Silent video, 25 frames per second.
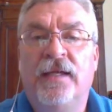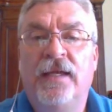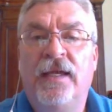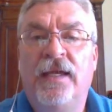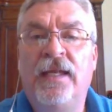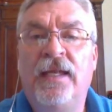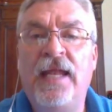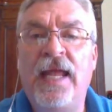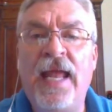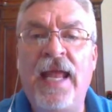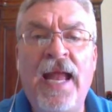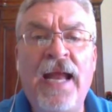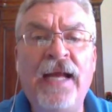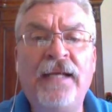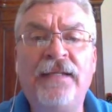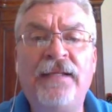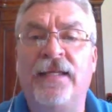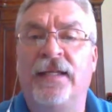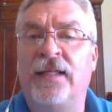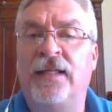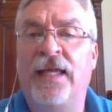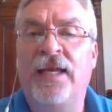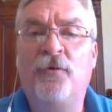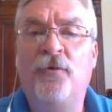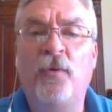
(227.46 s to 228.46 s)
and
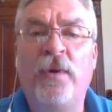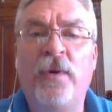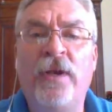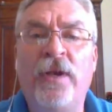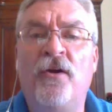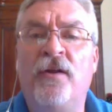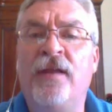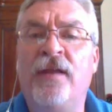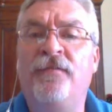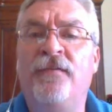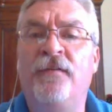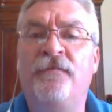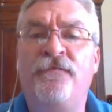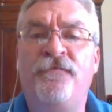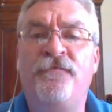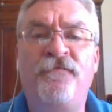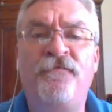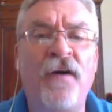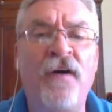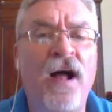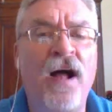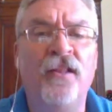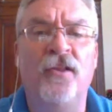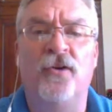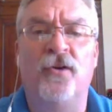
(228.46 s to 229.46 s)
acting like we don't even
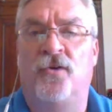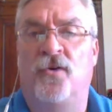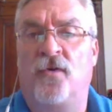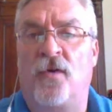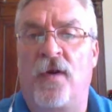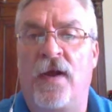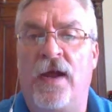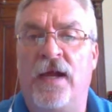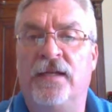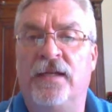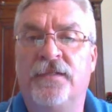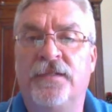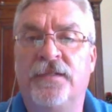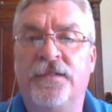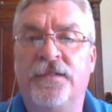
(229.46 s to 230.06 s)
follow Christ.